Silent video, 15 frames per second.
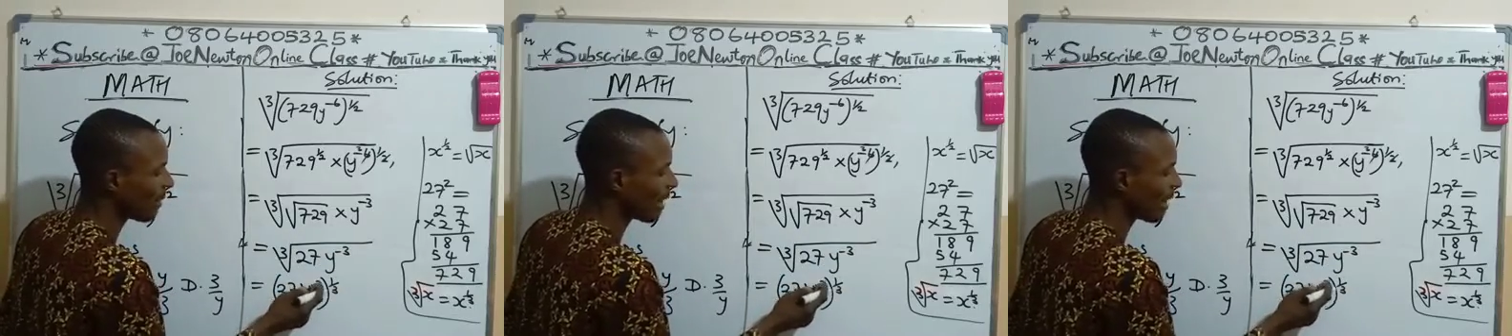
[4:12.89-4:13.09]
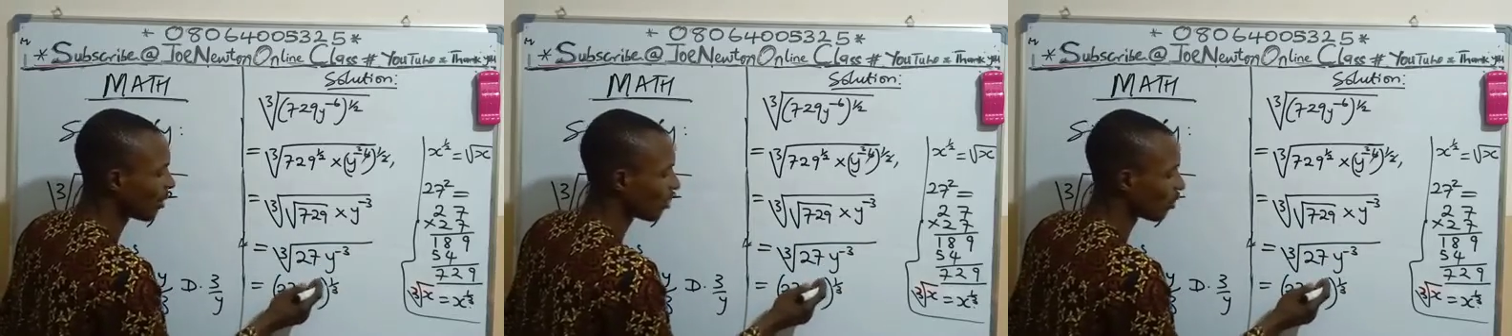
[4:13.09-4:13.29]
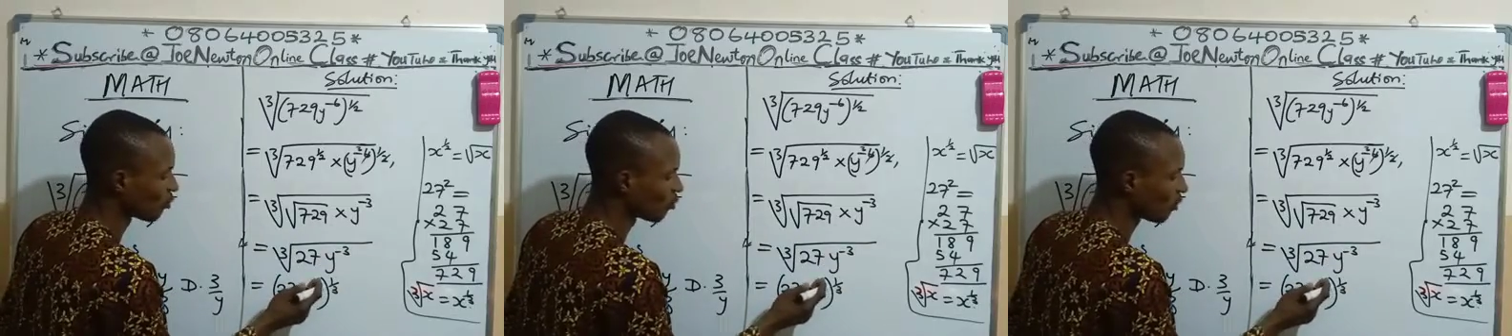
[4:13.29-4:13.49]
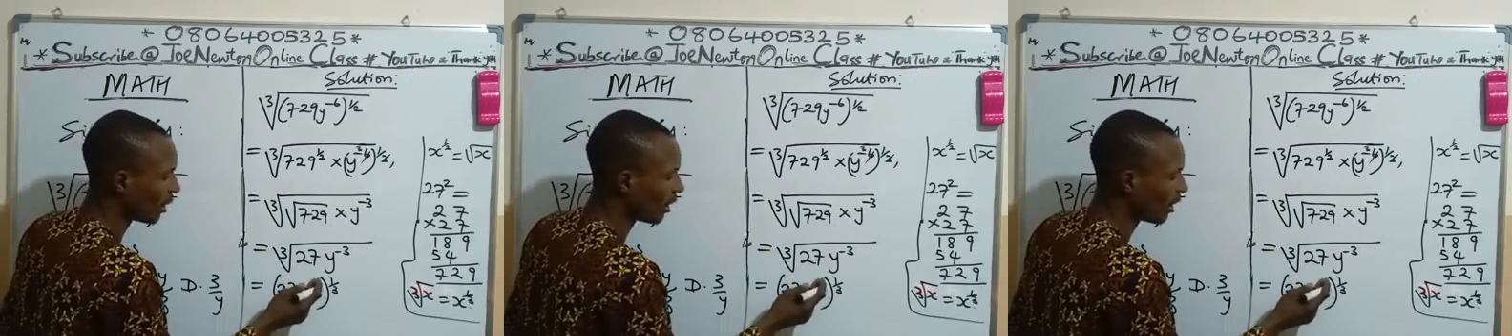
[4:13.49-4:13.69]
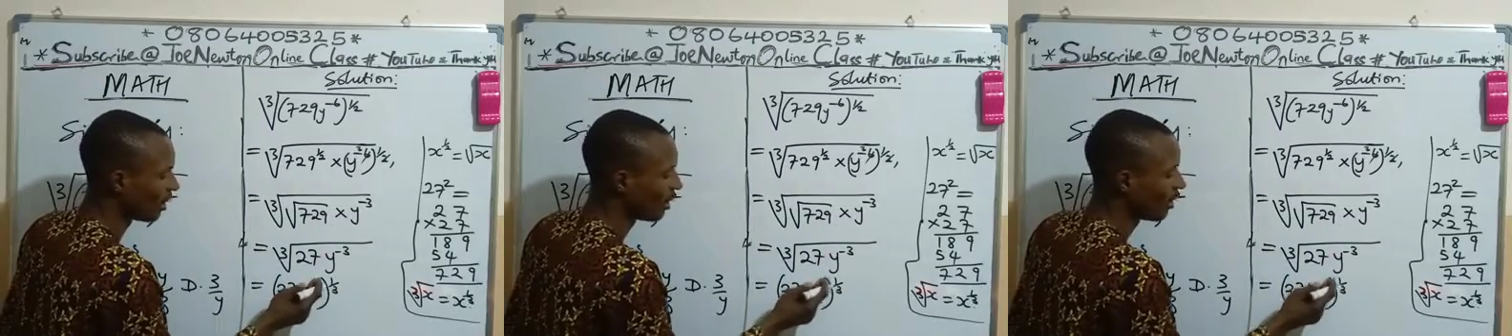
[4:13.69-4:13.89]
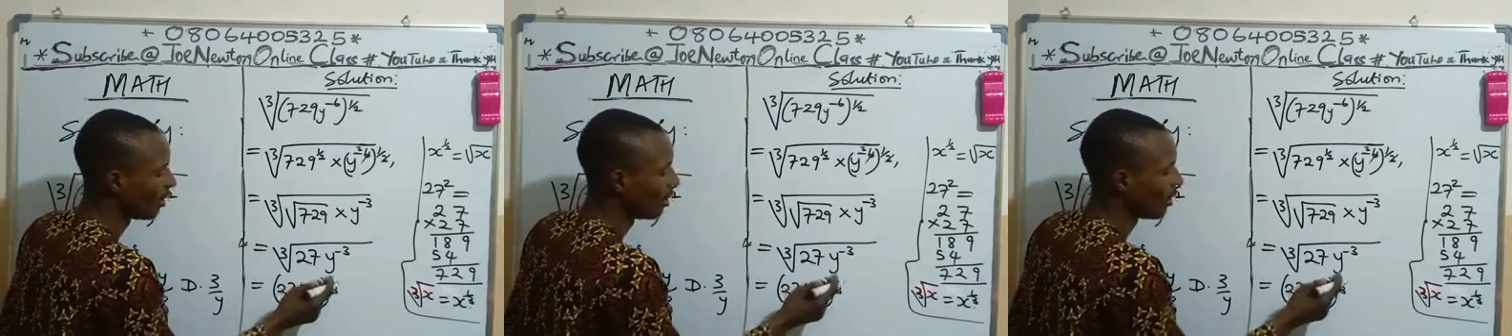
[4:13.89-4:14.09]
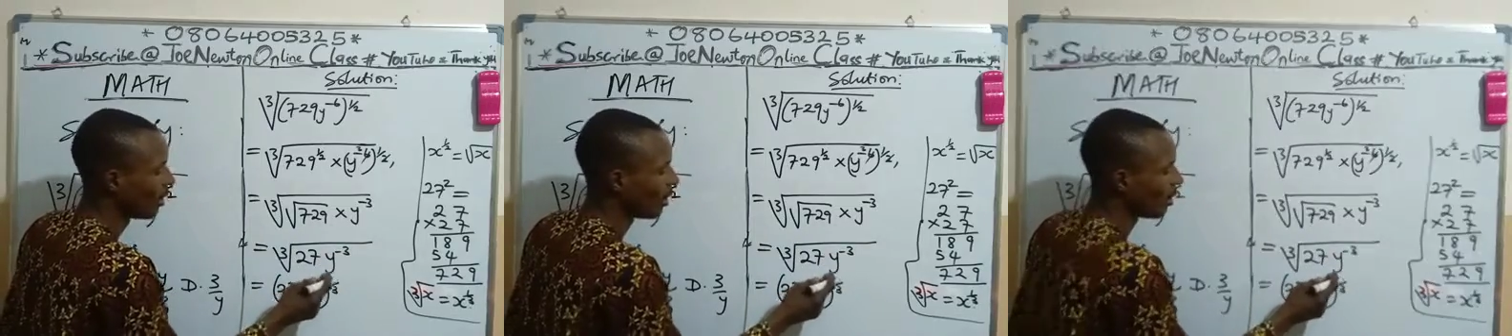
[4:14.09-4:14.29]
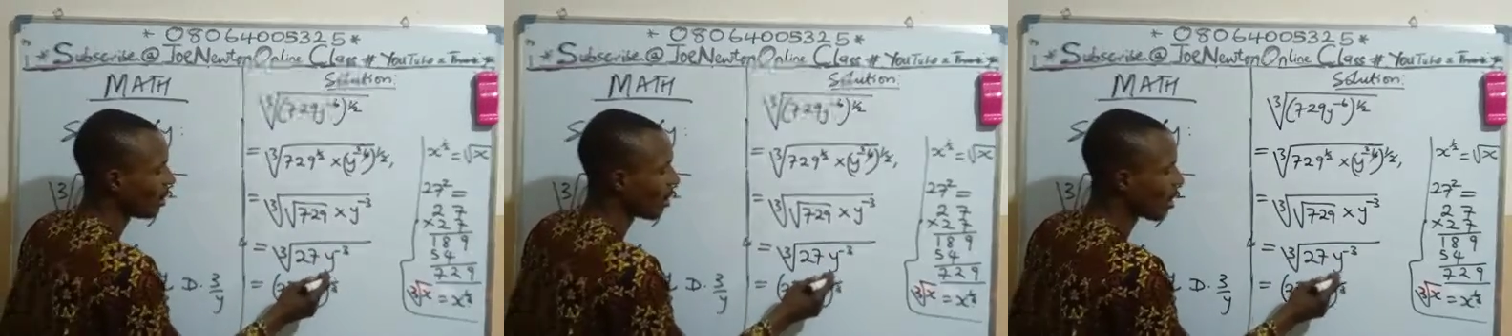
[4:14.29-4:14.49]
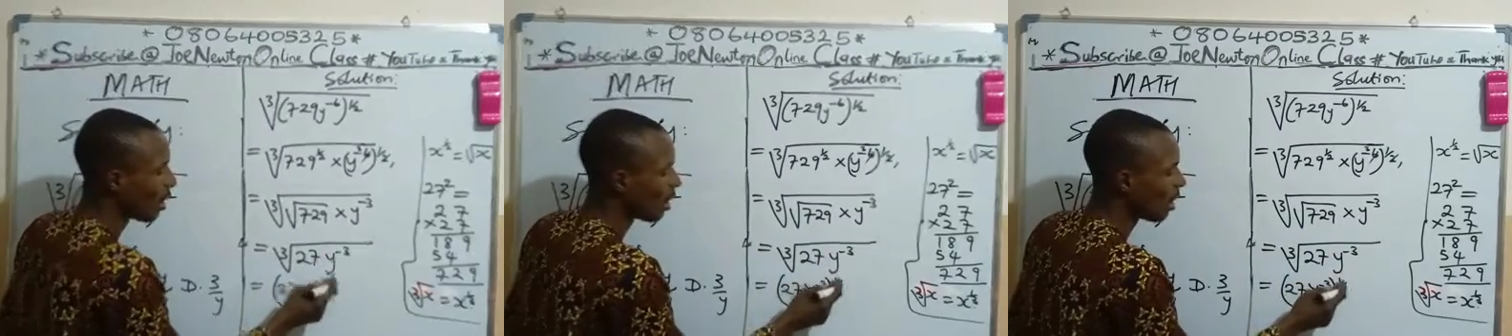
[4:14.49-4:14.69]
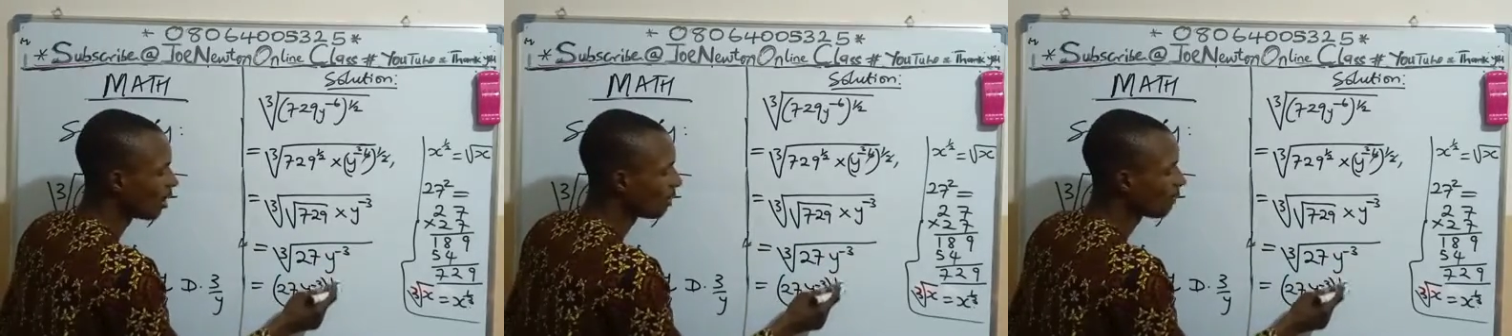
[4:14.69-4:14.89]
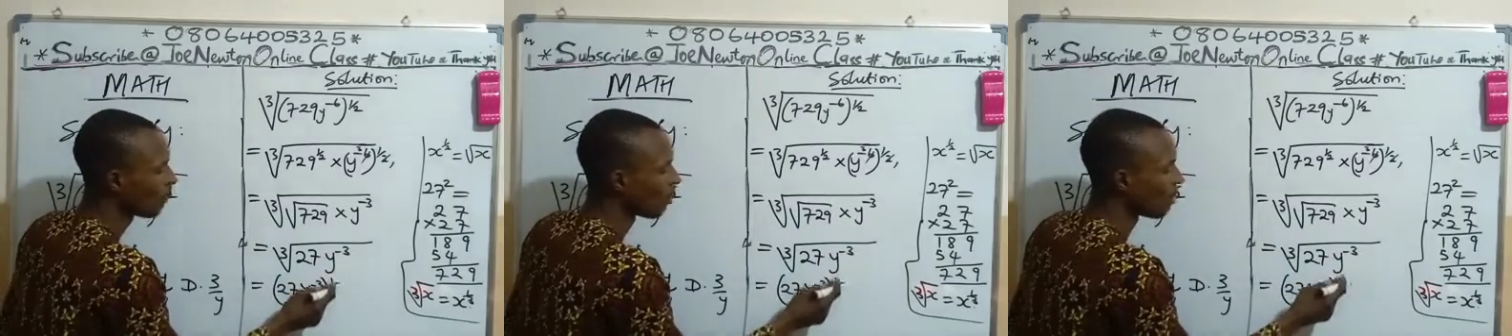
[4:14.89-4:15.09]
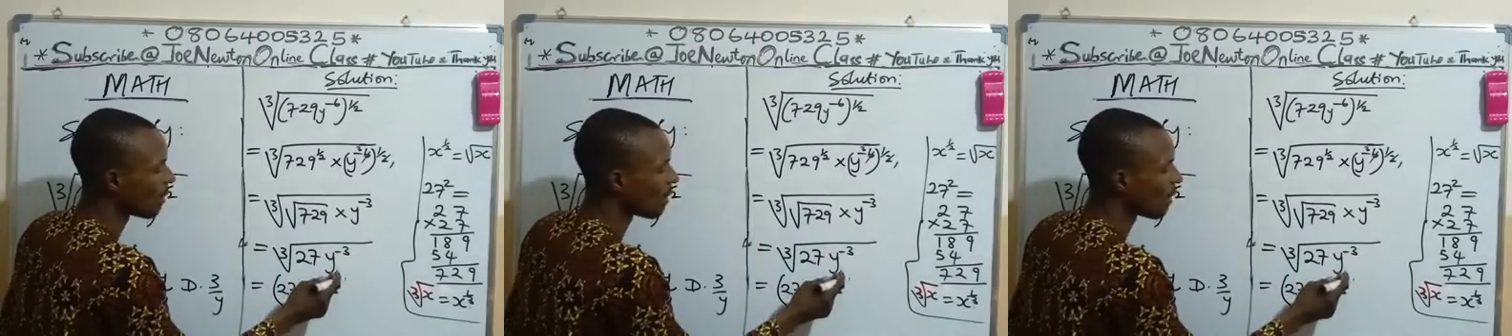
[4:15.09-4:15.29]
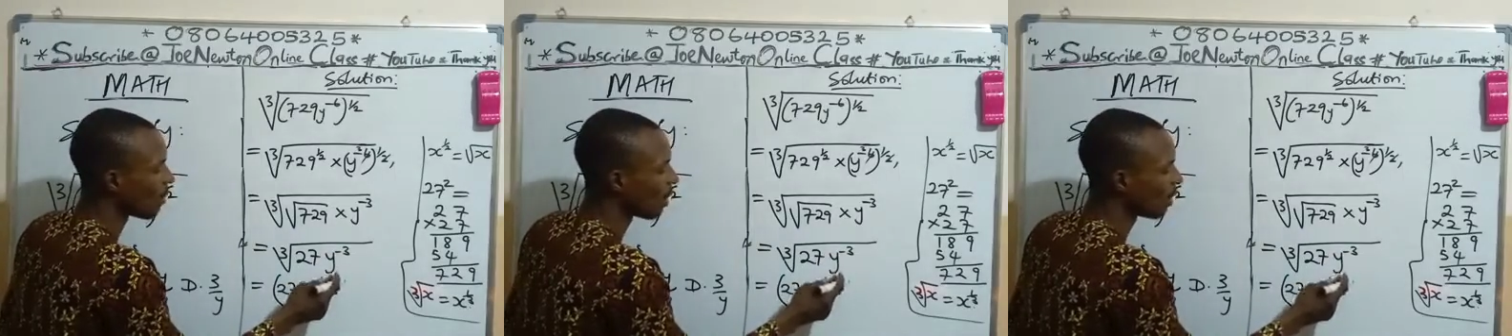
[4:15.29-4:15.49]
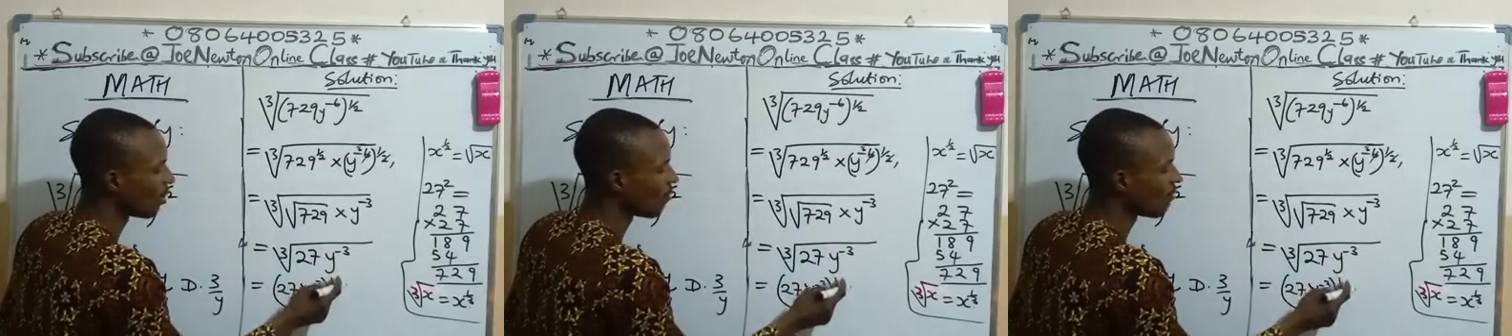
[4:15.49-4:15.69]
minus 3 all to power 1